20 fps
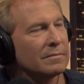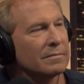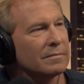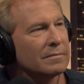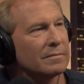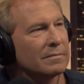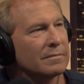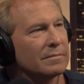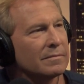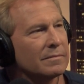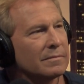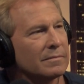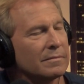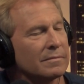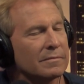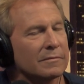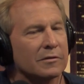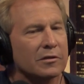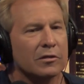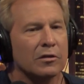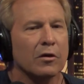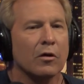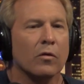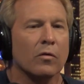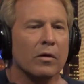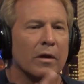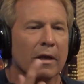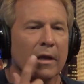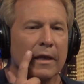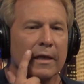yeah.
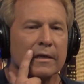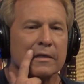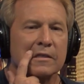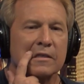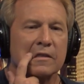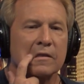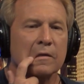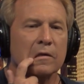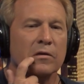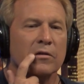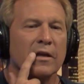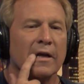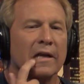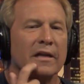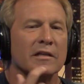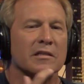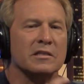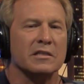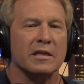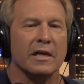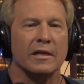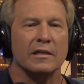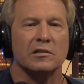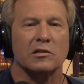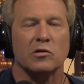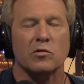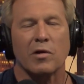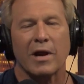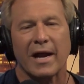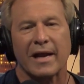So, is the United States
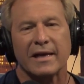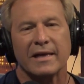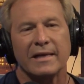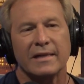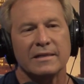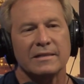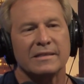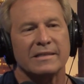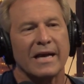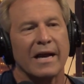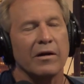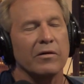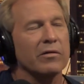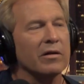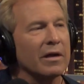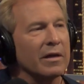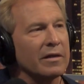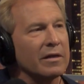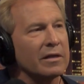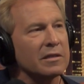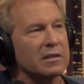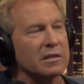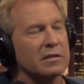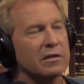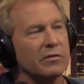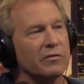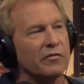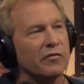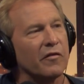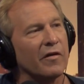cracking down on this?
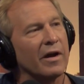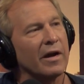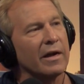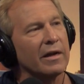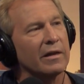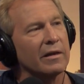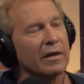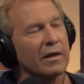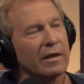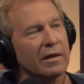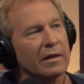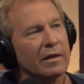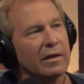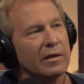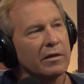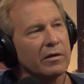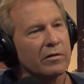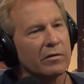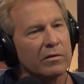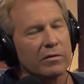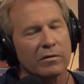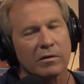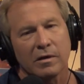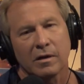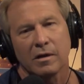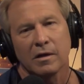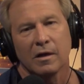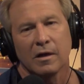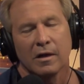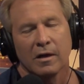Do you find that in your
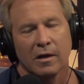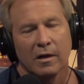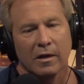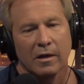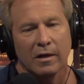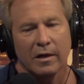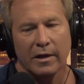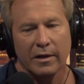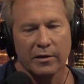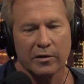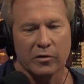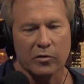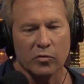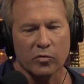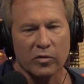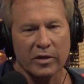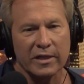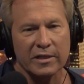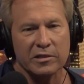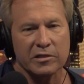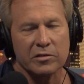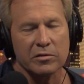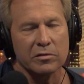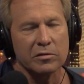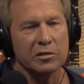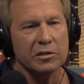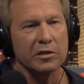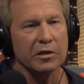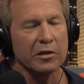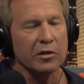in your
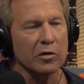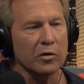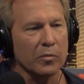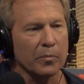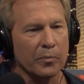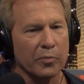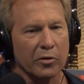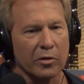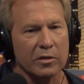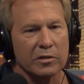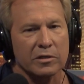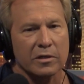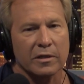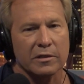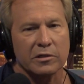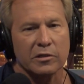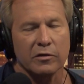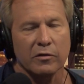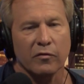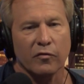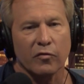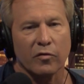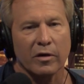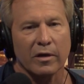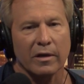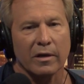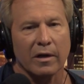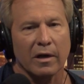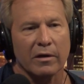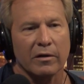research, in your books that you've
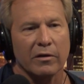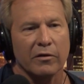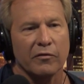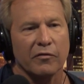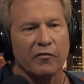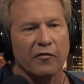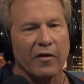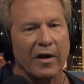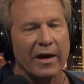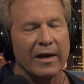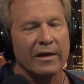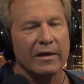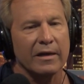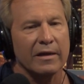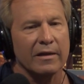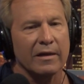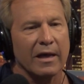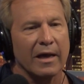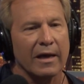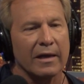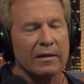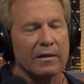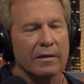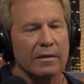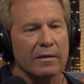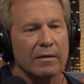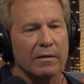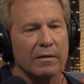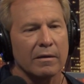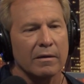written, are you finding that
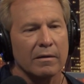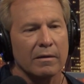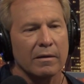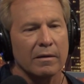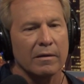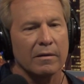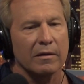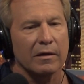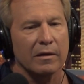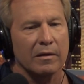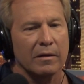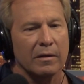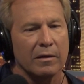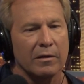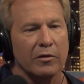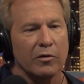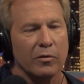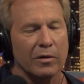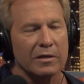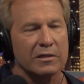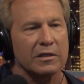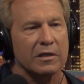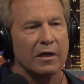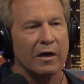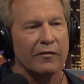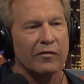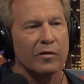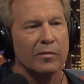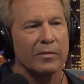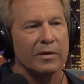the U.S.
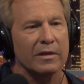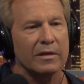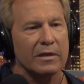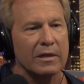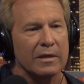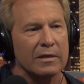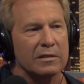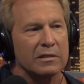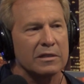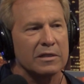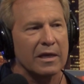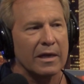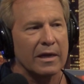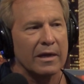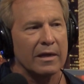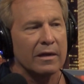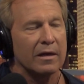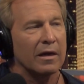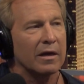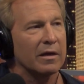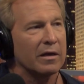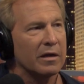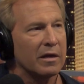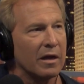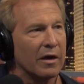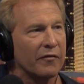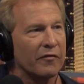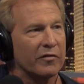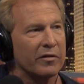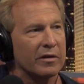government is saying
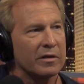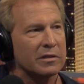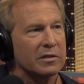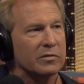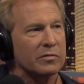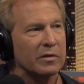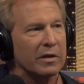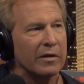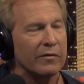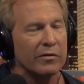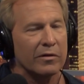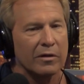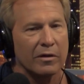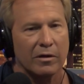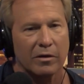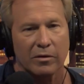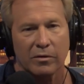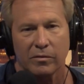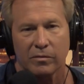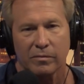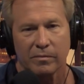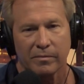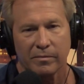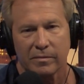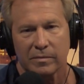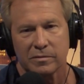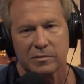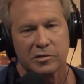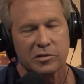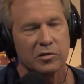enough of this, even though
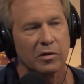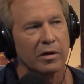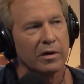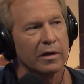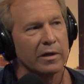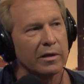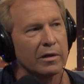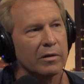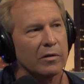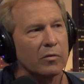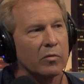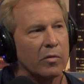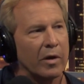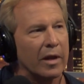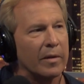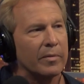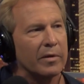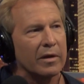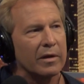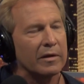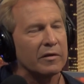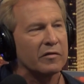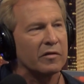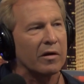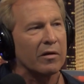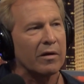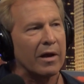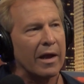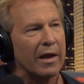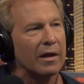Saudi Arabia is
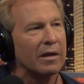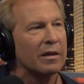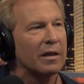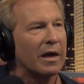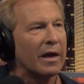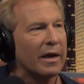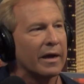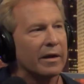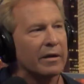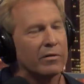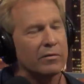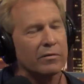our ally,